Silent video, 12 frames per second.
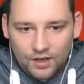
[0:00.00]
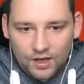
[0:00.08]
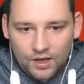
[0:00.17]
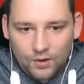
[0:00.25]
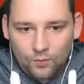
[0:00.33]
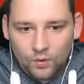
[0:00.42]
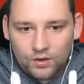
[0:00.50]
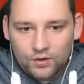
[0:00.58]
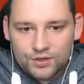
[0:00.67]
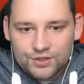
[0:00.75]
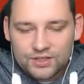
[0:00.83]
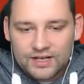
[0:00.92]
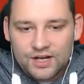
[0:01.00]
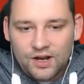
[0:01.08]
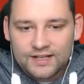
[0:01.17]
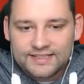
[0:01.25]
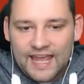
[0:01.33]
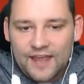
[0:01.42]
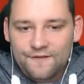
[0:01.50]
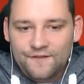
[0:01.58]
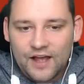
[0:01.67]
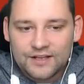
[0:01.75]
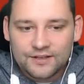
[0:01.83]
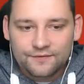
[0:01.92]
Uh,
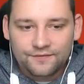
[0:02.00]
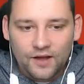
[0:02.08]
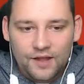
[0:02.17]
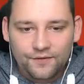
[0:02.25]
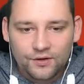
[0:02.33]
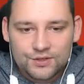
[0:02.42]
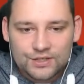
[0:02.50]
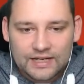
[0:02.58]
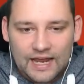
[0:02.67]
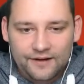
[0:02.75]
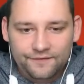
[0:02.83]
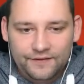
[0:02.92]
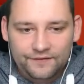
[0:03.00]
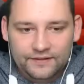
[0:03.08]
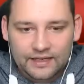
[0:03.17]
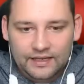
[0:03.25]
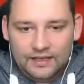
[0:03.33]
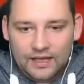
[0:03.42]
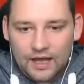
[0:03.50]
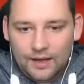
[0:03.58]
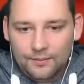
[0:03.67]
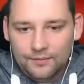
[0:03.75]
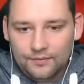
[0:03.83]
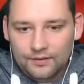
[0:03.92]
198,550...
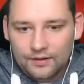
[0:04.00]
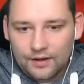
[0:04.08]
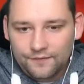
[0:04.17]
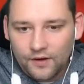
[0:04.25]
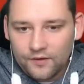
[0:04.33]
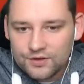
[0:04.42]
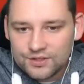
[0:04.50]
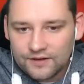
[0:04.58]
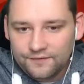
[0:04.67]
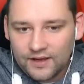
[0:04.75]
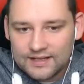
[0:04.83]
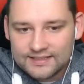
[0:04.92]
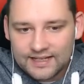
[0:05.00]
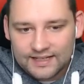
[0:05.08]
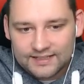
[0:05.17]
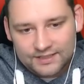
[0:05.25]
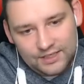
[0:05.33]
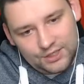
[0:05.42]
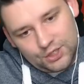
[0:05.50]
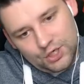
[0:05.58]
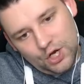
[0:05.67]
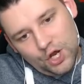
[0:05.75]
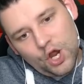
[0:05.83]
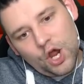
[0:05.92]
Um, 536. There's
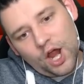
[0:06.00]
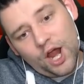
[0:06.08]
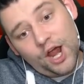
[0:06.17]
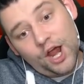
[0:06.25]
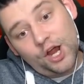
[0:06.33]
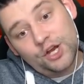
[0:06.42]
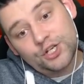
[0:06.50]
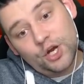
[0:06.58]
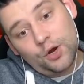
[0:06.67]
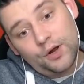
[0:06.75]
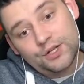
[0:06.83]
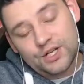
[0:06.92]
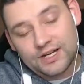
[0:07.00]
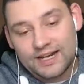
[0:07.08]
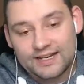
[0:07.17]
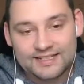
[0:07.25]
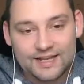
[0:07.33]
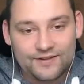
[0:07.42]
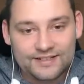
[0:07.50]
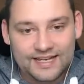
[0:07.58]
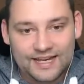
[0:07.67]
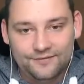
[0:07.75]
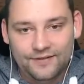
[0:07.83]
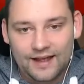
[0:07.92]
uh, 217
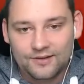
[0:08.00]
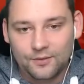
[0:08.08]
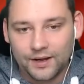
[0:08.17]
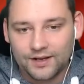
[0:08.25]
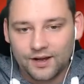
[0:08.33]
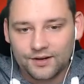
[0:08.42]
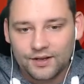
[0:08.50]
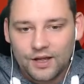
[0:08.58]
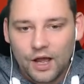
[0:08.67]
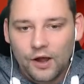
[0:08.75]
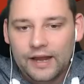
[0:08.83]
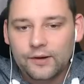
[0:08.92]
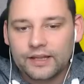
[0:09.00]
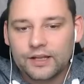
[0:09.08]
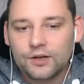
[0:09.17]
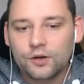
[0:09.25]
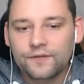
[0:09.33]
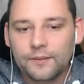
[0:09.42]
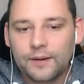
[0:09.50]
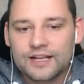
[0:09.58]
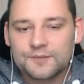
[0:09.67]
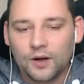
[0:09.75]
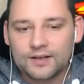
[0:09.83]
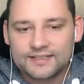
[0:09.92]
217,000. Oh my god. Anyway, the good thing about
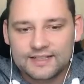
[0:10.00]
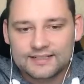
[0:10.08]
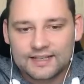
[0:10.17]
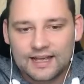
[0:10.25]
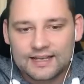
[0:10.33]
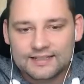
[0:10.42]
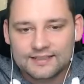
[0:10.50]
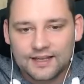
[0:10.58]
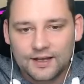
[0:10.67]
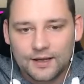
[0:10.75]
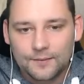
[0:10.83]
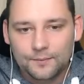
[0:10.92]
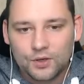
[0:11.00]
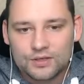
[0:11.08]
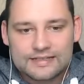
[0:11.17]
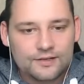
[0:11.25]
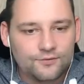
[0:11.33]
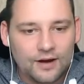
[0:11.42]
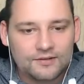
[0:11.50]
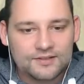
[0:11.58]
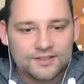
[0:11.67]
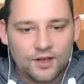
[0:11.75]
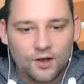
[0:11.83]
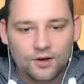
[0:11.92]
these boxes is um, because it's a round
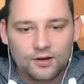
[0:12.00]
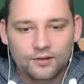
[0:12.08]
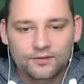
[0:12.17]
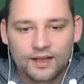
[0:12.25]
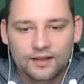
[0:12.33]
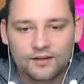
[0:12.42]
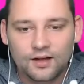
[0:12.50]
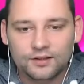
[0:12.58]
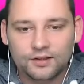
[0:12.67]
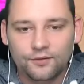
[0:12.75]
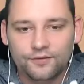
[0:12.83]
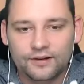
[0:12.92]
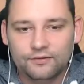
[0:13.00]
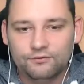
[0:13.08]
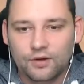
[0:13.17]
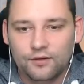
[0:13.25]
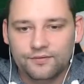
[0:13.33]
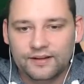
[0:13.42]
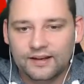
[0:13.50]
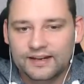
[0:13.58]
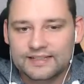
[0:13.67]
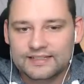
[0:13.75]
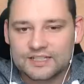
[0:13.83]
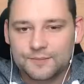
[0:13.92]
circle on there, I don't think don't think I
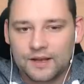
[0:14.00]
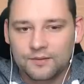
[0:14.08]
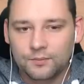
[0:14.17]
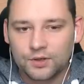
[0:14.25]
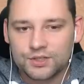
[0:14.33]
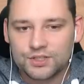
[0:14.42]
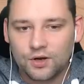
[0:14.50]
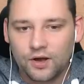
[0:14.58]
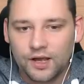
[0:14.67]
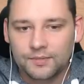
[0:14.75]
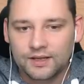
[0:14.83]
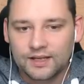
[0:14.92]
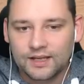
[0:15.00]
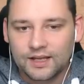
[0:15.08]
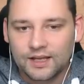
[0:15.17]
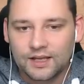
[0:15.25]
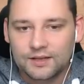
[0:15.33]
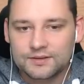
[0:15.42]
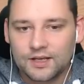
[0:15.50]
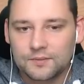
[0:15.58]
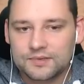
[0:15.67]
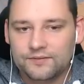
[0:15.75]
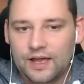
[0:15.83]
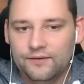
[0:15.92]
need to spend much time in
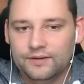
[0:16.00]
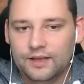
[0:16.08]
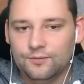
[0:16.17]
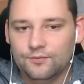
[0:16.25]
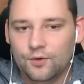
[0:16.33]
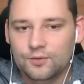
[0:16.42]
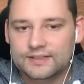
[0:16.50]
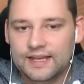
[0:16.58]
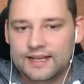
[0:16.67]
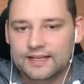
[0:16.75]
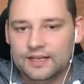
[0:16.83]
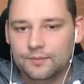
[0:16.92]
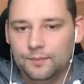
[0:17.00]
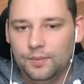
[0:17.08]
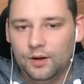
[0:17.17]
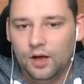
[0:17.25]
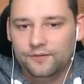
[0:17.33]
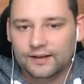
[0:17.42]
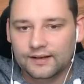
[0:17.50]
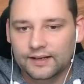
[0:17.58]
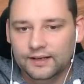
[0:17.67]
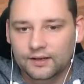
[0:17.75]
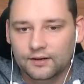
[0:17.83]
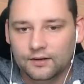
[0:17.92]
terms of having them rotated
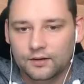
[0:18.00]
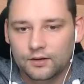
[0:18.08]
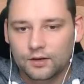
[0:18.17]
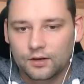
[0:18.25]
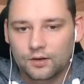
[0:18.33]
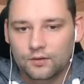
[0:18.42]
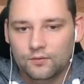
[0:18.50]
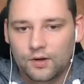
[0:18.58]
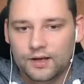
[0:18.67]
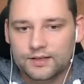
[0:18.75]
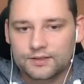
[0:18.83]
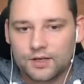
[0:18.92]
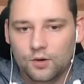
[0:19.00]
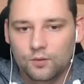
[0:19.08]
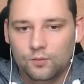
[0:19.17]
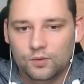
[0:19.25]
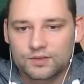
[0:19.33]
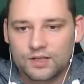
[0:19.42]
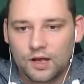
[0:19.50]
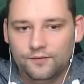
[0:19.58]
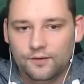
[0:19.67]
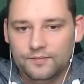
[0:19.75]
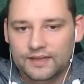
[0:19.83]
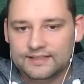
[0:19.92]
perfectly. Right, so we'll start
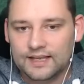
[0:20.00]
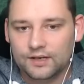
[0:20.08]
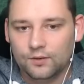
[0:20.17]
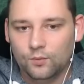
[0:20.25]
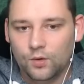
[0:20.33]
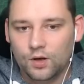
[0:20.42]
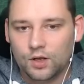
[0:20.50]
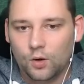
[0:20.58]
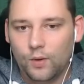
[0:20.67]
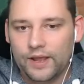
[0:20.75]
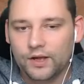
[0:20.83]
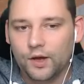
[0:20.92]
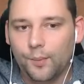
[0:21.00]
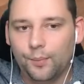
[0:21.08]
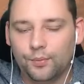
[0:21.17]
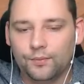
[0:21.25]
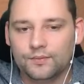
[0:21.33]
from this end and work our way up.